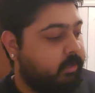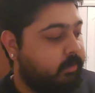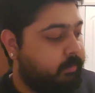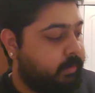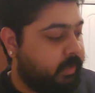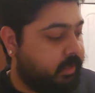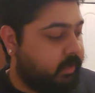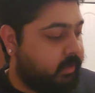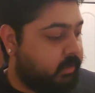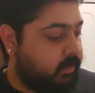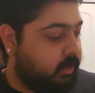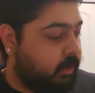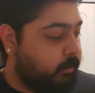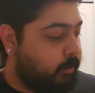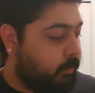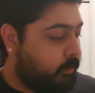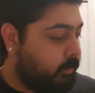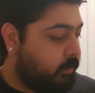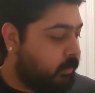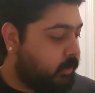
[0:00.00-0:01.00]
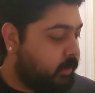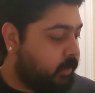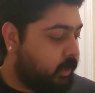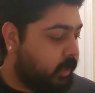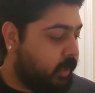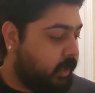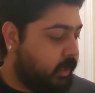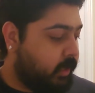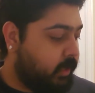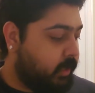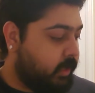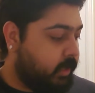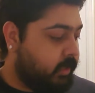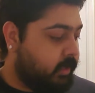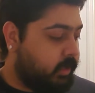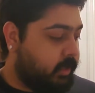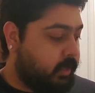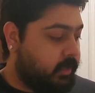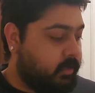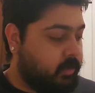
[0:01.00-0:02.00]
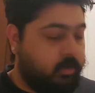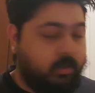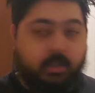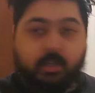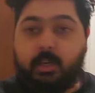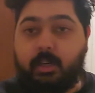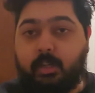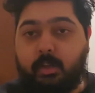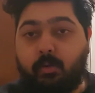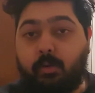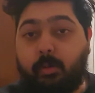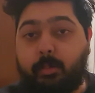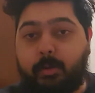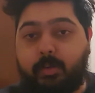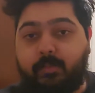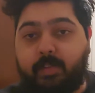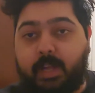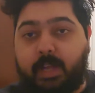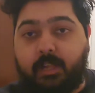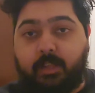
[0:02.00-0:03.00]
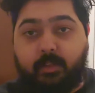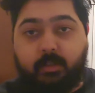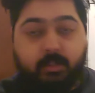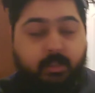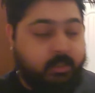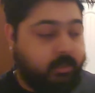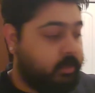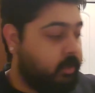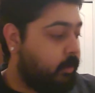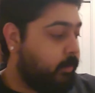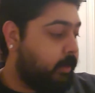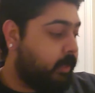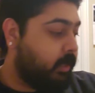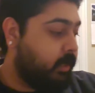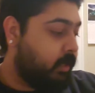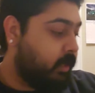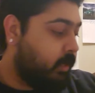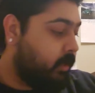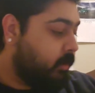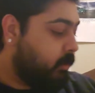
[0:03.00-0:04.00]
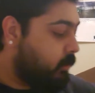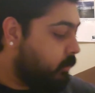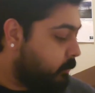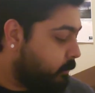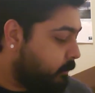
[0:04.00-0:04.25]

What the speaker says: because a lot of people are saying that these are going to go up in value this coming year.